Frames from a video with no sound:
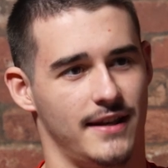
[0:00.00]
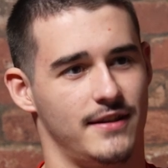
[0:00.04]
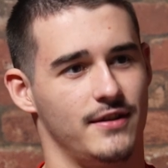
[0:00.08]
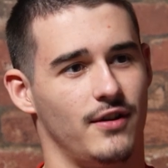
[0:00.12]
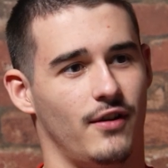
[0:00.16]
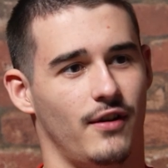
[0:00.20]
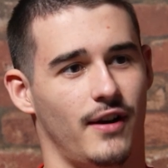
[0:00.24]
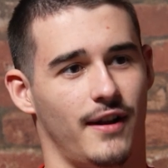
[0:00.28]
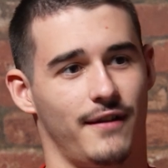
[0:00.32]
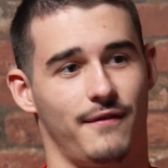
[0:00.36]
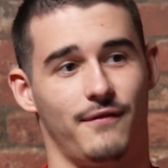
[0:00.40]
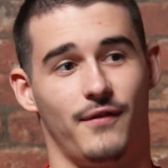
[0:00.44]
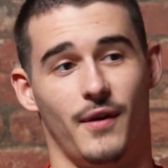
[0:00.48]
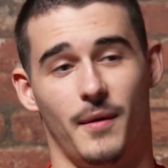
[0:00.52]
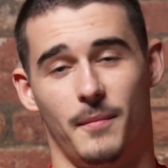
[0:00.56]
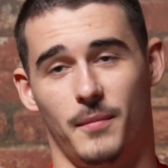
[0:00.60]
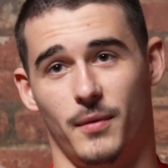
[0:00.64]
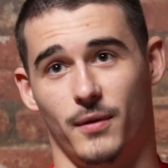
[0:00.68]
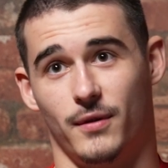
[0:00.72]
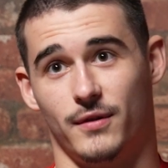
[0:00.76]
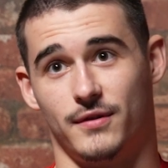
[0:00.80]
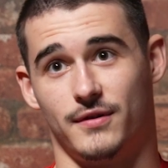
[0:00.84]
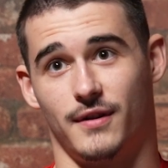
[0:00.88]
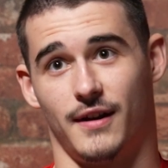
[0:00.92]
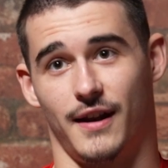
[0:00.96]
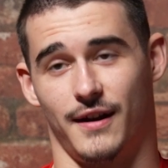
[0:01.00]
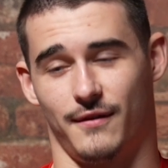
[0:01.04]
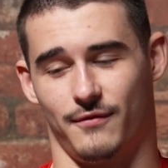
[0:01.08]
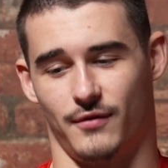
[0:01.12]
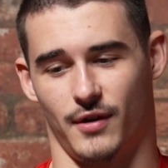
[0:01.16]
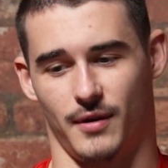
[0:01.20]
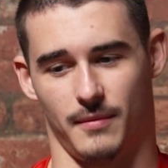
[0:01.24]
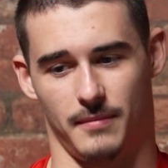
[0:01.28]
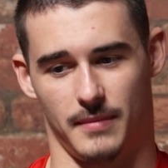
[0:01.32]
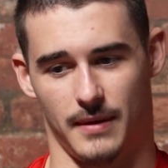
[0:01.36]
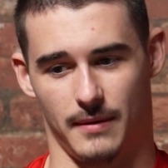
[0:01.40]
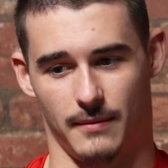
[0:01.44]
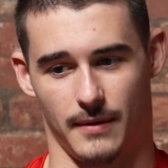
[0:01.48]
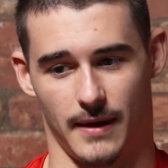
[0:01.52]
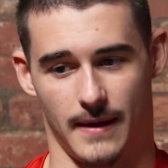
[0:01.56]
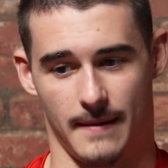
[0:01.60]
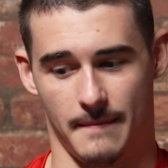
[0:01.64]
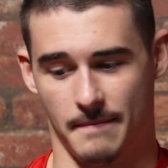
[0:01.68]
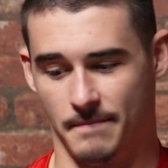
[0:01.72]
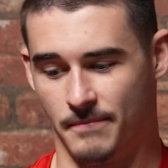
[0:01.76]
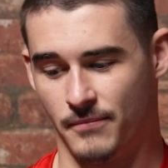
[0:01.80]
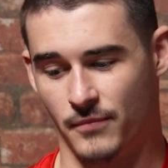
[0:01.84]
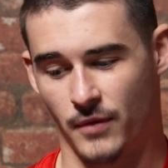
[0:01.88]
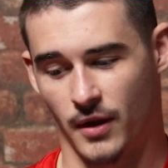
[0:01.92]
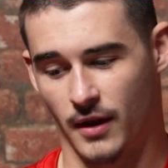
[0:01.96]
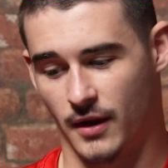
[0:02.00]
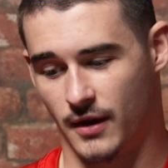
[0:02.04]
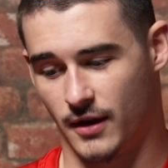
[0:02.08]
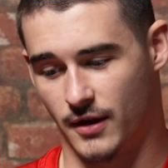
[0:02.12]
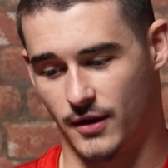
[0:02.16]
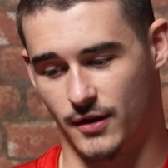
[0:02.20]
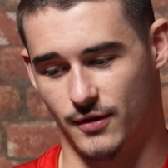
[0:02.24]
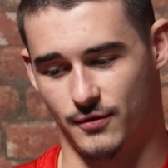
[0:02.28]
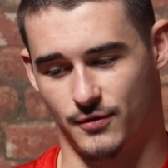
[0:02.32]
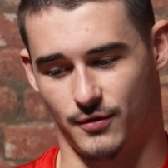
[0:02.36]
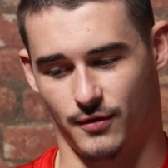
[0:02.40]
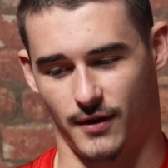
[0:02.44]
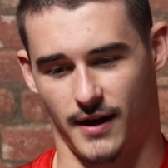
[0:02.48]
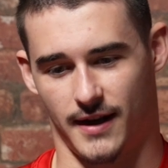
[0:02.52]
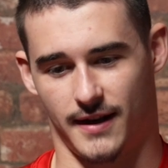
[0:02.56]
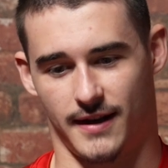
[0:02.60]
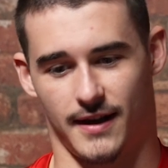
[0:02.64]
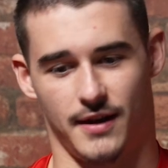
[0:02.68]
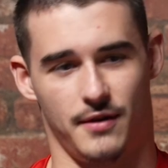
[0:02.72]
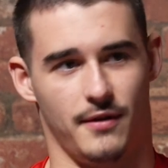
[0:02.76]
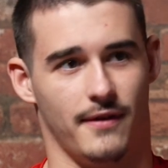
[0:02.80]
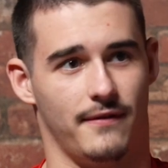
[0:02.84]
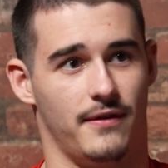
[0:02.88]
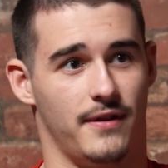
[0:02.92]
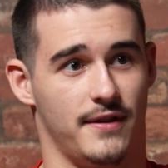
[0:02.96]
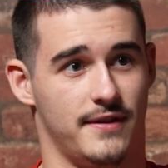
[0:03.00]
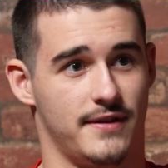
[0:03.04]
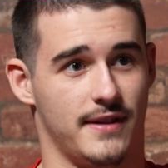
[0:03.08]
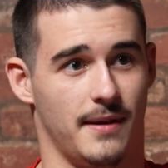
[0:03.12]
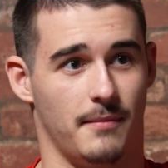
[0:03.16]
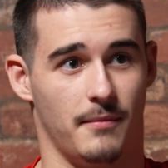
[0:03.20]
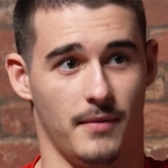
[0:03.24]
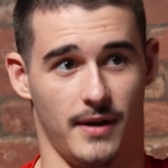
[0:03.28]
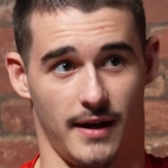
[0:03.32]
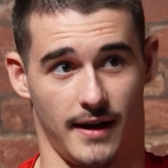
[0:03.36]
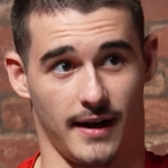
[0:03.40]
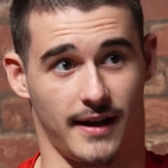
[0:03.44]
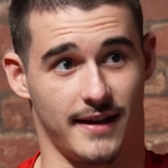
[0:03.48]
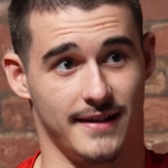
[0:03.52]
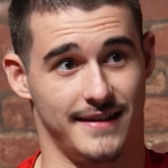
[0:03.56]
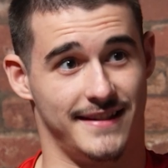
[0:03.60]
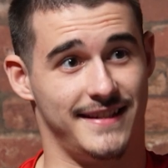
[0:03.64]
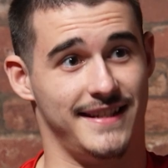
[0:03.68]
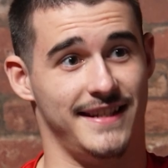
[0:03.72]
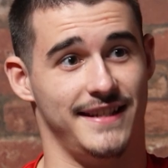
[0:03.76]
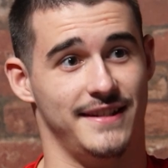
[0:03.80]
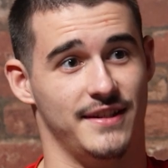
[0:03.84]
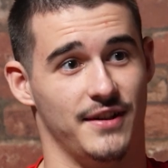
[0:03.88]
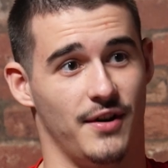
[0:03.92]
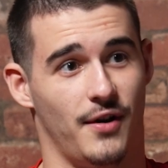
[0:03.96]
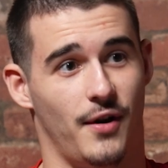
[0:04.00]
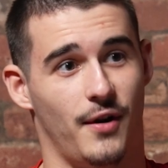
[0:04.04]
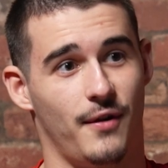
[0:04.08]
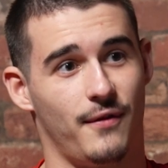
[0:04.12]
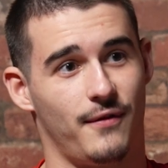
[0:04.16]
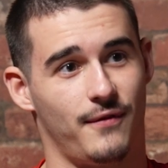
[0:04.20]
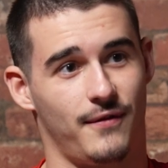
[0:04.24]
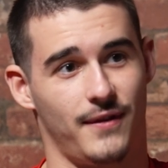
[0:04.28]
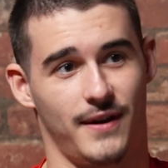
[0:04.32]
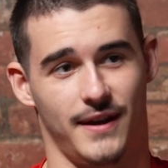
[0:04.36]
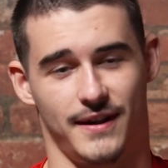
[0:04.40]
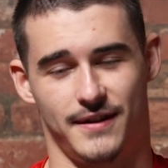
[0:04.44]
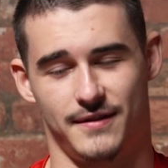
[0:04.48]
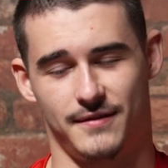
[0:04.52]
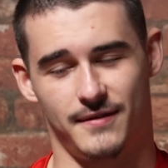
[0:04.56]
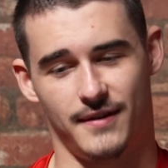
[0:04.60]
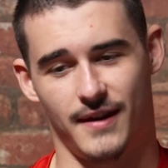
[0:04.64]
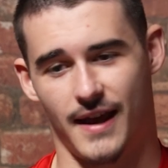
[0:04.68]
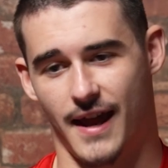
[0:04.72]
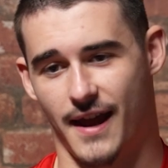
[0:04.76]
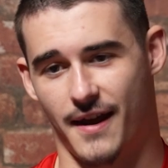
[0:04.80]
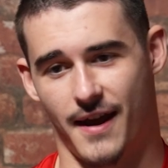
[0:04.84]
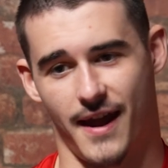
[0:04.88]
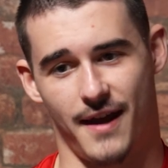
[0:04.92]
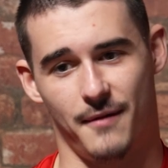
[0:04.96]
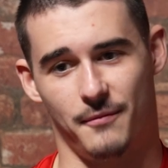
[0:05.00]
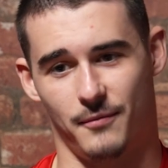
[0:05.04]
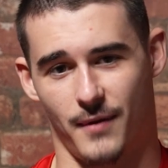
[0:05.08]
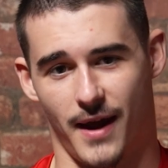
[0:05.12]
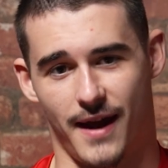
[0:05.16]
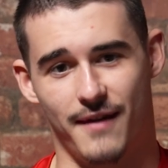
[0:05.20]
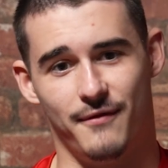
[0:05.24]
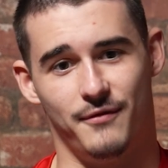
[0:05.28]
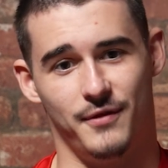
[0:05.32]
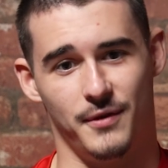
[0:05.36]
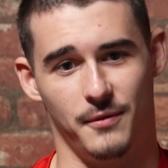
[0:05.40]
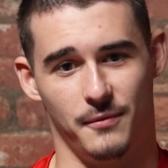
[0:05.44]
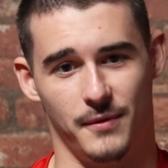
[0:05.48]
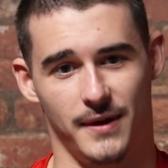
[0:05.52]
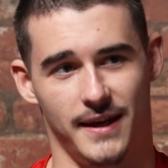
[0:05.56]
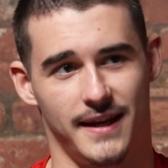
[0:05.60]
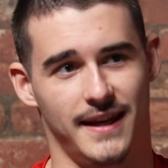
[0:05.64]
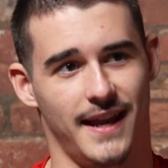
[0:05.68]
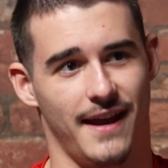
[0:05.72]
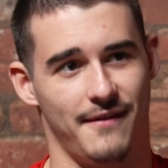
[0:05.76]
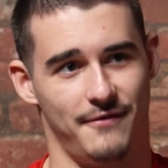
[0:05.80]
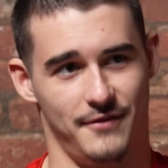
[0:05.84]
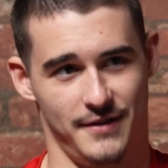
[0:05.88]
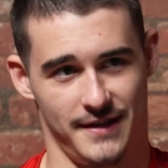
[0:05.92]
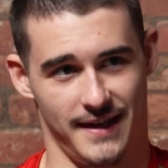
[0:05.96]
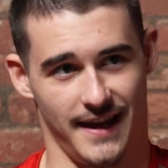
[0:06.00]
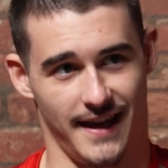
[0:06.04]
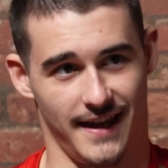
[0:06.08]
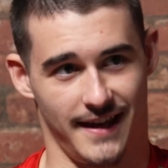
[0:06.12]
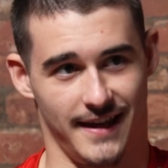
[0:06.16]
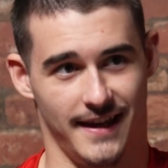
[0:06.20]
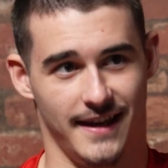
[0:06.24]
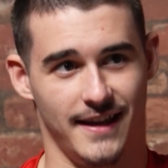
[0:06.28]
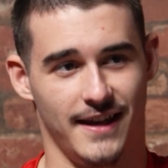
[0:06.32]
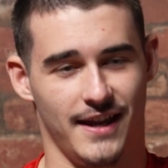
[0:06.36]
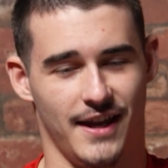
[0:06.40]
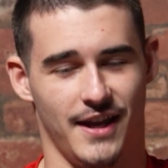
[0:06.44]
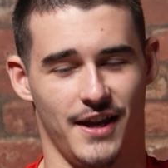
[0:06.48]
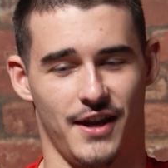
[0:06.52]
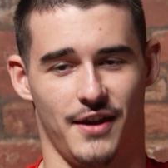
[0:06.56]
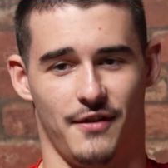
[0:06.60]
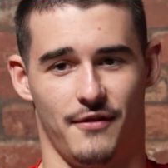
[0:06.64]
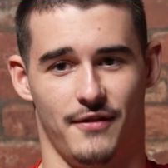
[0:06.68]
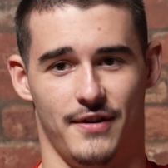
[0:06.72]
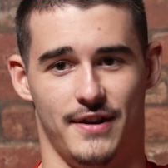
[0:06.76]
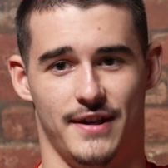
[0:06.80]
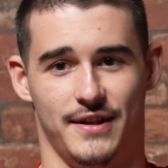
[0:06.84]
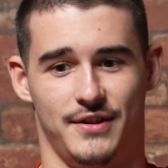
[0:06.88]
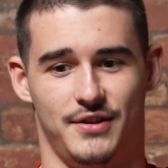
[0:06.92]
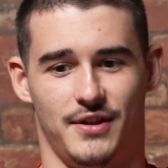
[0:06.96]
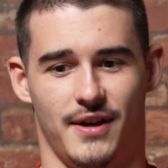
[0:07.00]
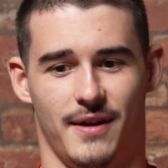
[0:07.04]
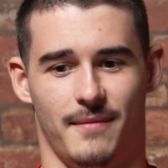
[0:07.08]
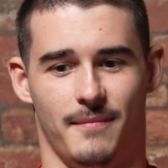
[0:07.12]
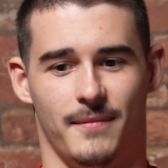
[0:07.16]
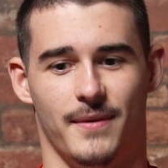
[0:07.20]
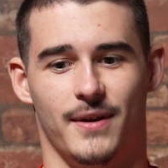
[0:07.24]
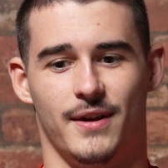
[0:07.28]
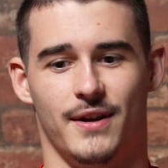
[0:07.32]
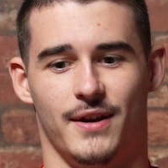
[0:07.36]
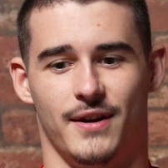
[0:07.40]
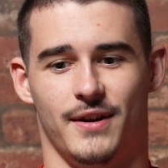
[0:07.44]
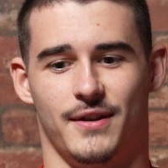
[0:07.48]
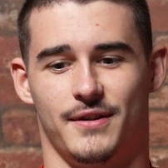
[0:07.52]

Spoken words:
It's not like football, it's not like rugby where you train then you have the summer, like a season off. It's every week, every day, you're in the gym.